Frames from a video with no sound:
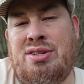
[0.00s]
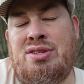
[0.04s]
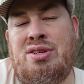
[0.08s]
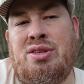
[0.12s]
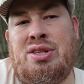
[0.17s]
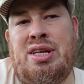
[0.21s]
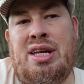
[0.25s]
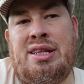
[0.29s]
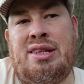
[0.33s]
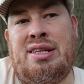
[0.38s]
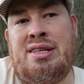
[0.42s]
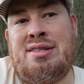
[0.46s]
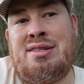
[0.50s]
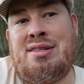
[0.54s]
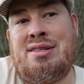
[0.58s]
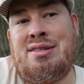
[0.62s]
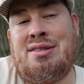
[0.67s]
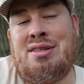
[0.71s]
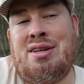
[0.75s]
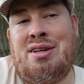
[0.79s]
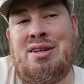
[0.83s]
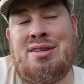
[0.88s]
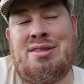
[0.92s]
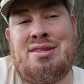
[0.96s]
so that this
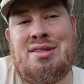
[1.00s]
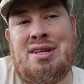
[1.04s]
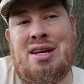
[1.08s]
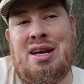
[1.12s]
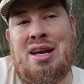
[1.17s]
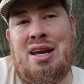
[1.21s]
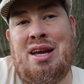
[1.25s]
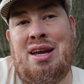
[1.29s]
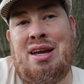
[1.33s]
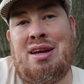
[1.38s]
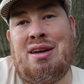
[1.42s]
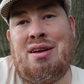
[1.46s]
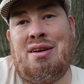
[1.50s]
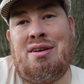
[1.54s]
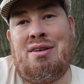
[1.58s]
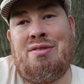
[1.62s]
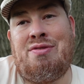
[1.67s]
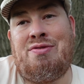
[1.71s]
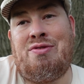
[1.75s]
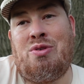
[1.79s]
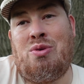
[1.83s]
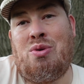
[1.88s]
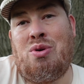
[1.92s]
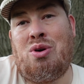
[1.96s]
is gonna stay
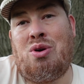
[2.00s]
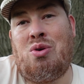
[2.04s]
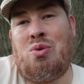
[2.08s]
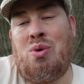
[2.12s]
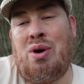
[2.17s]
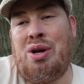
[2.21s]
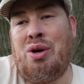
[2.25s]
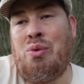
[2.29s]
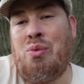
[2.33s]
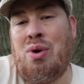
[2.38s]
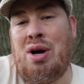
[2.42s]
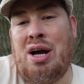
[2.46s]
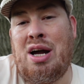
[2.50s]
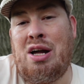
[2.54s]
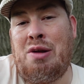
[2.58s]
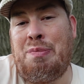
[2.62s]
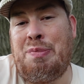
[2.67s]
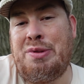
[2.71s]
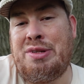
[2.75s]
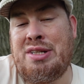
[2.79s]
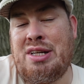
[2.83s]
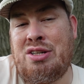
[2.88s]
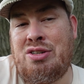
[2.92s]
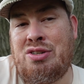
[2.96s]
for quite a while
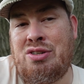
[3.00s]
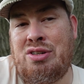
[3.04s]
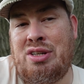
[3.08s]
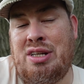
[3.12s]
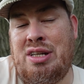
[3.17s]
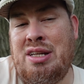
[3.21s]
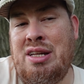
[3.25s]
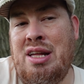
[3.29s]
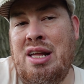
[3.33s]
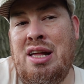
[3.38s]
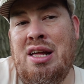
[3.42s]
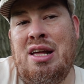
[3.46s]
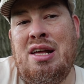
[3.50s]
potentially,